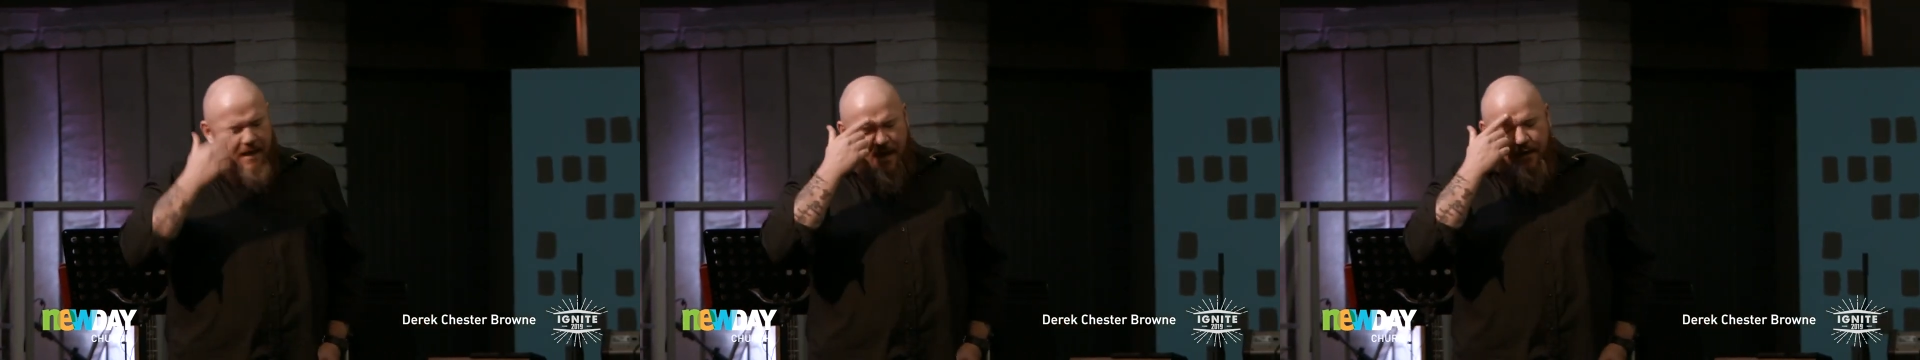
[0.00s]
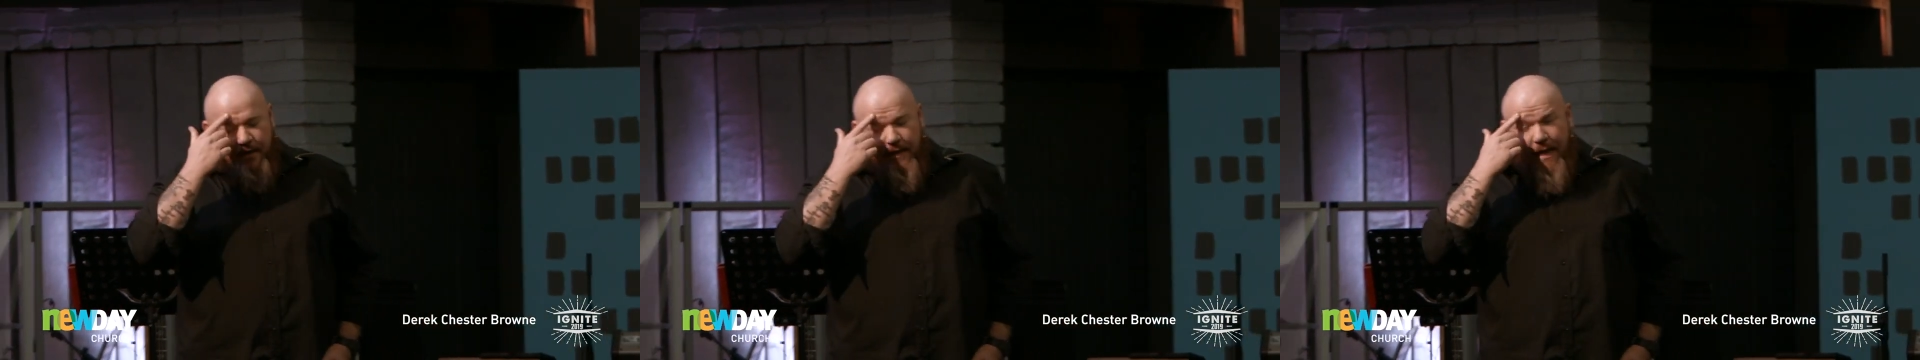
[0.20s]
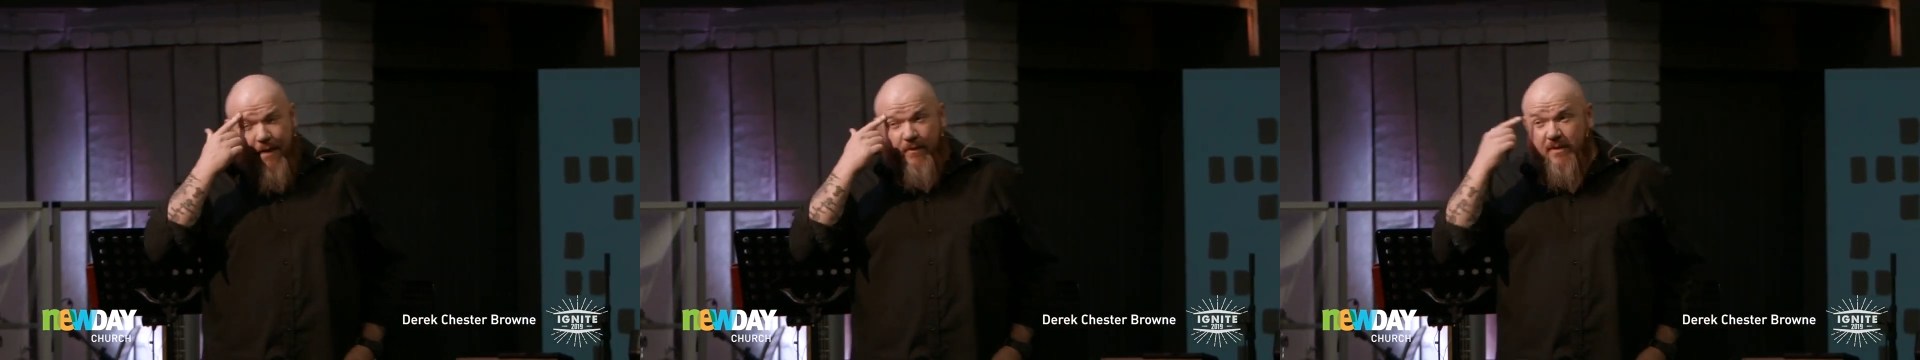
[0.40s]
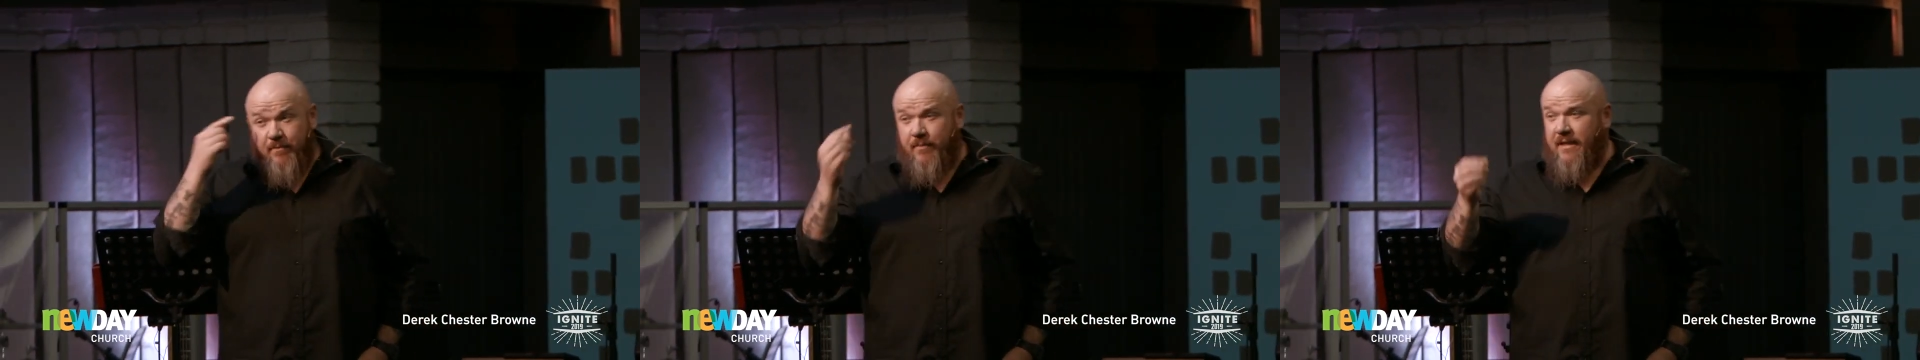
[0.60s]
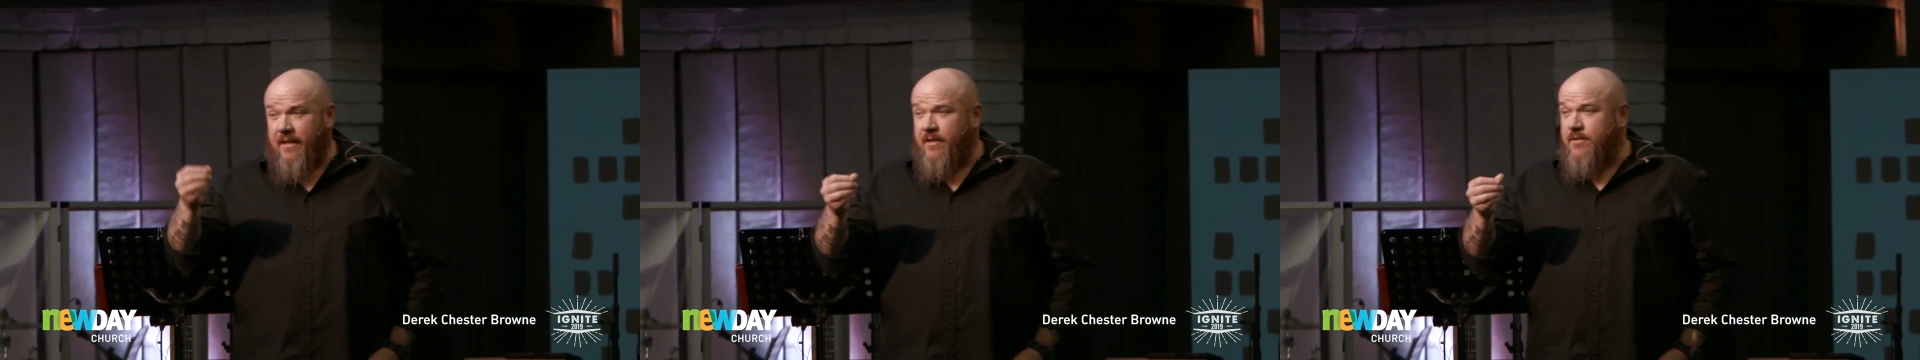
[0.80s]
I don't know how many
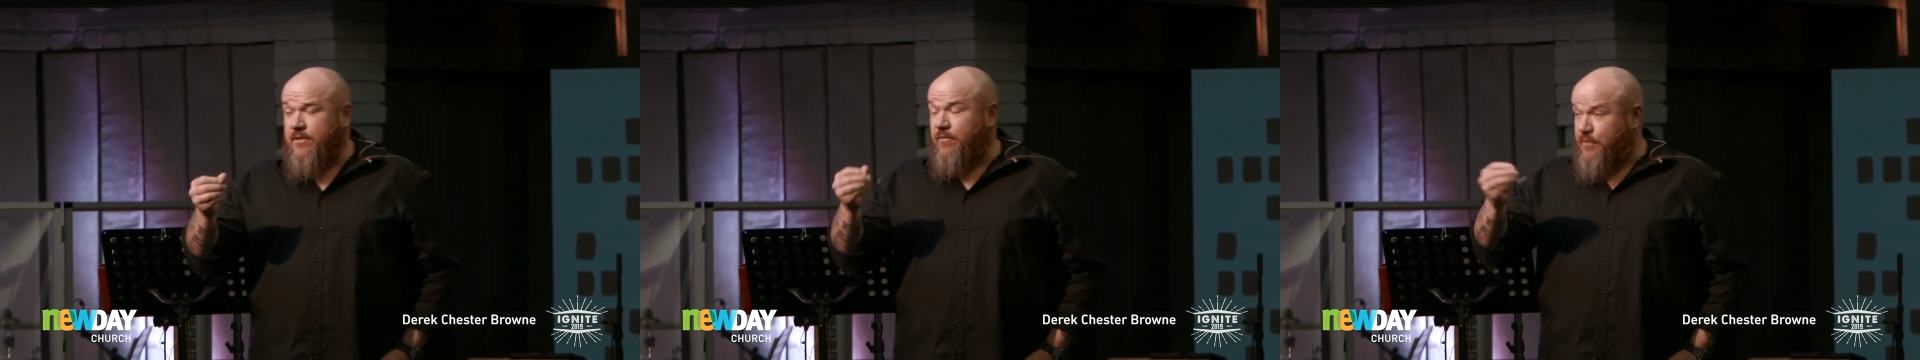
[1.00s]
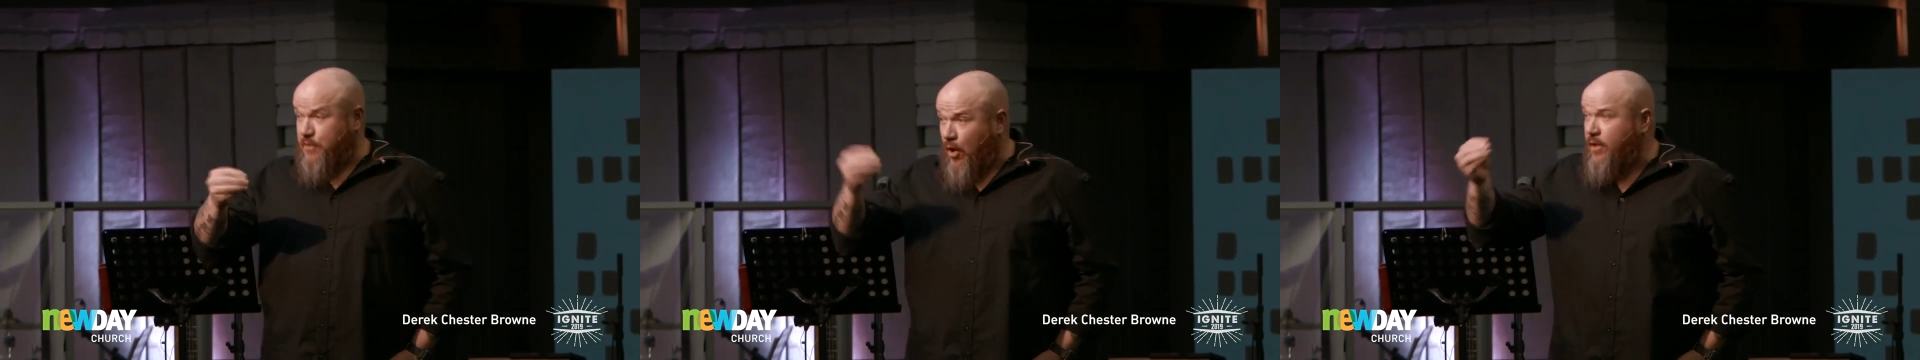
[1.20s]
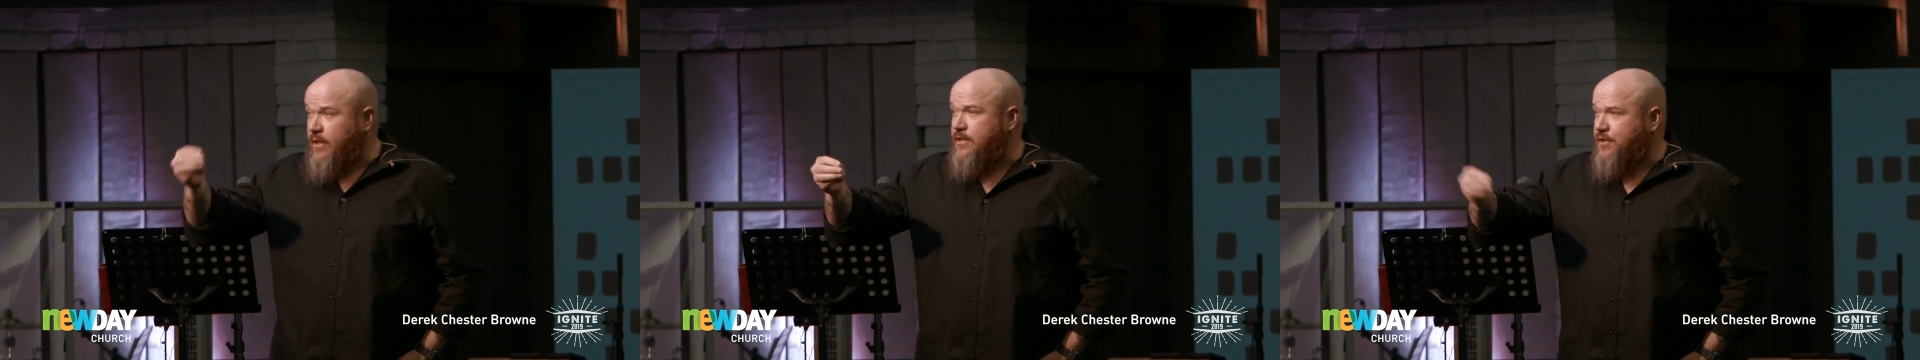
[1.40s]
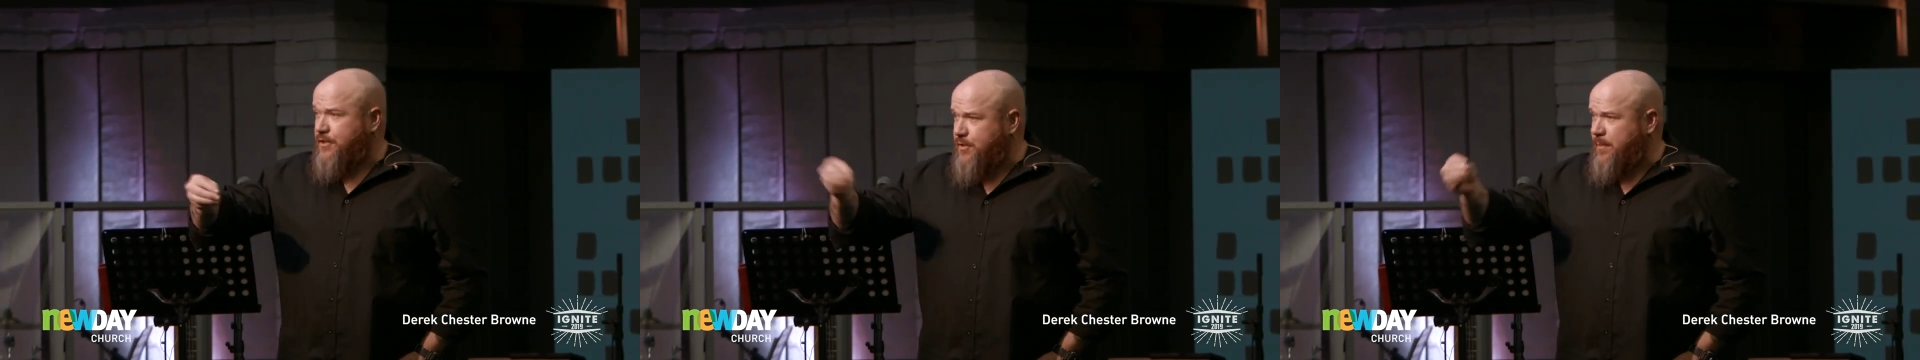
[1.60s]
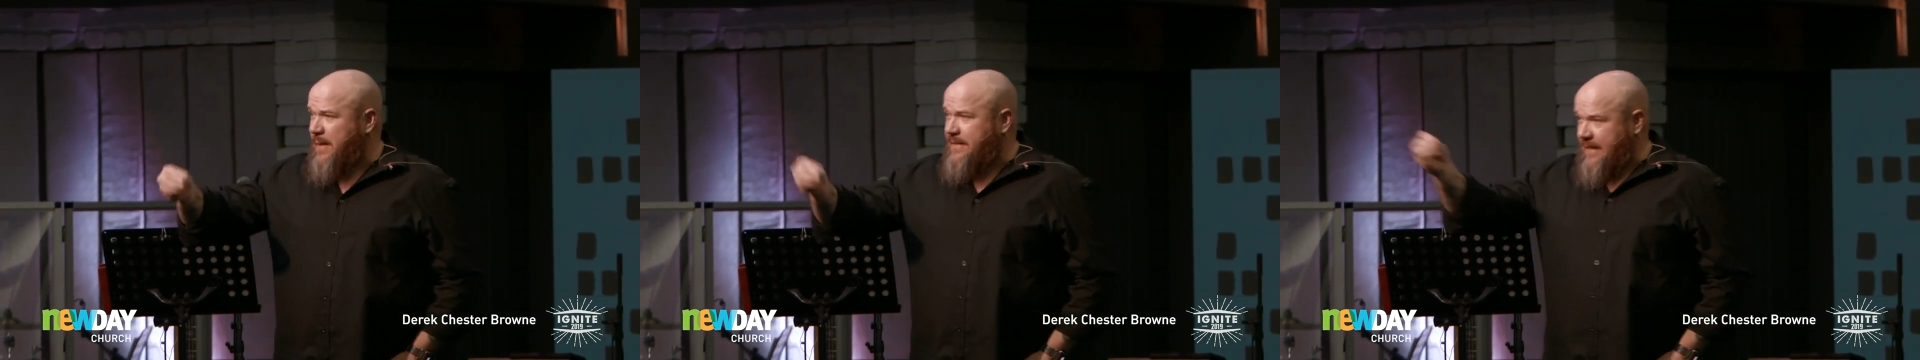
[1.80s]
billions of dollars are
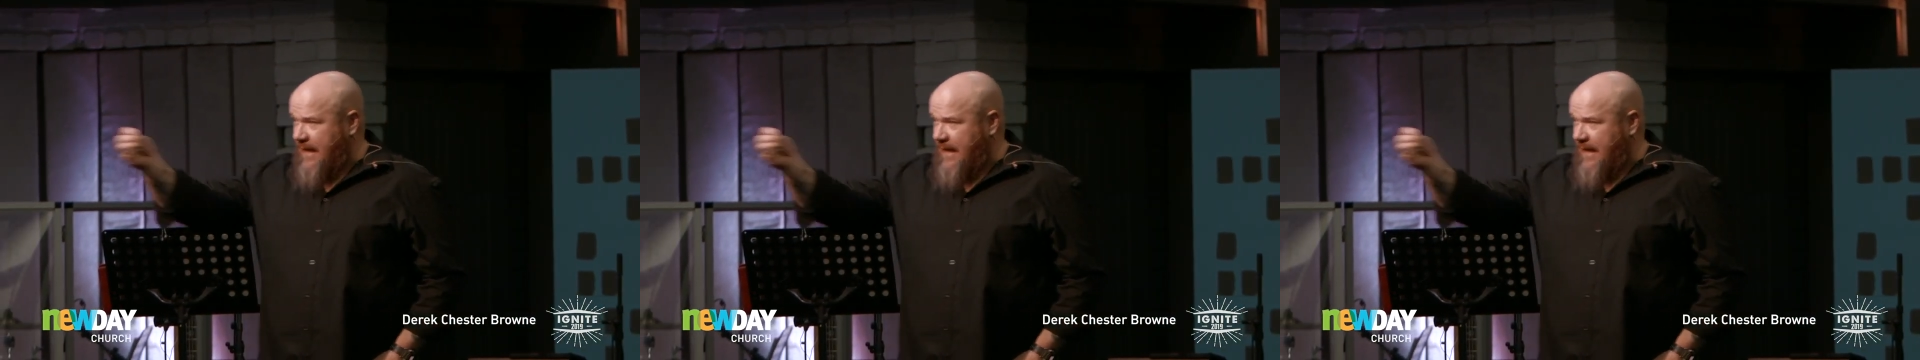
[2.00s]
spent